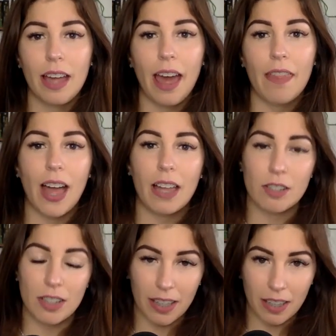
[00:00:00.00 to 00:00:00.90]
and
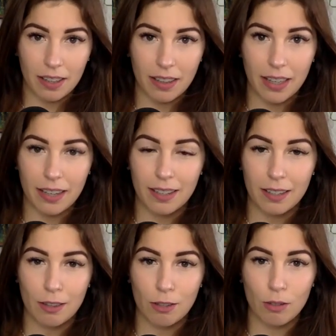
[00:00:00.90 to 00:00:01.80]
then to heal it
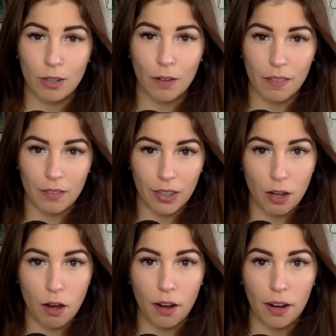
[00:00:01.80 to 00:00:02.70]
through your loving
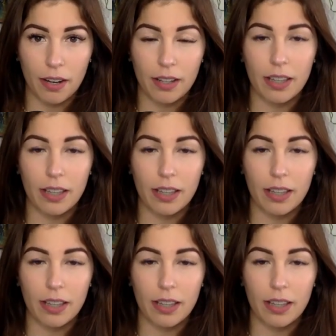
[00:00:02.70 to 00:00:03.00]
heart